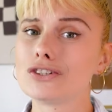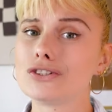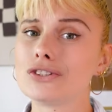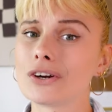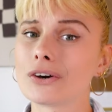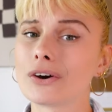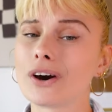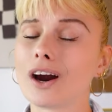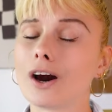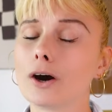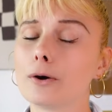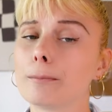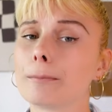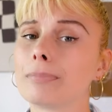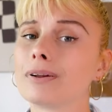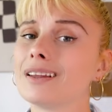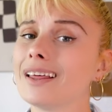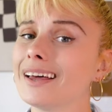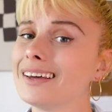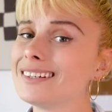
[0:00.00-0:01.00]
there are
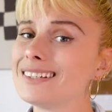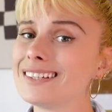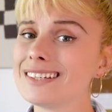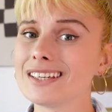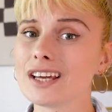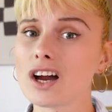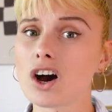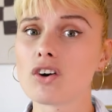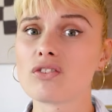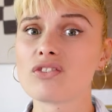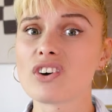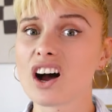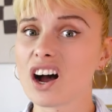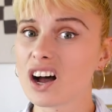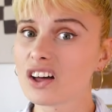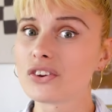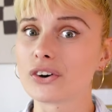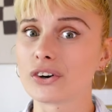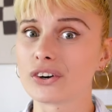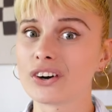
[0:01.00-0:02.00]
plenty of
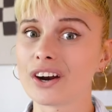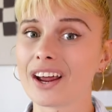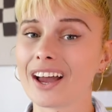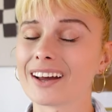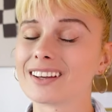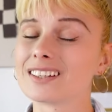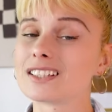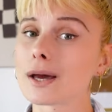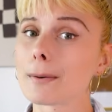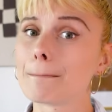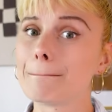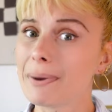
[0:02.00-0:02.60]
other and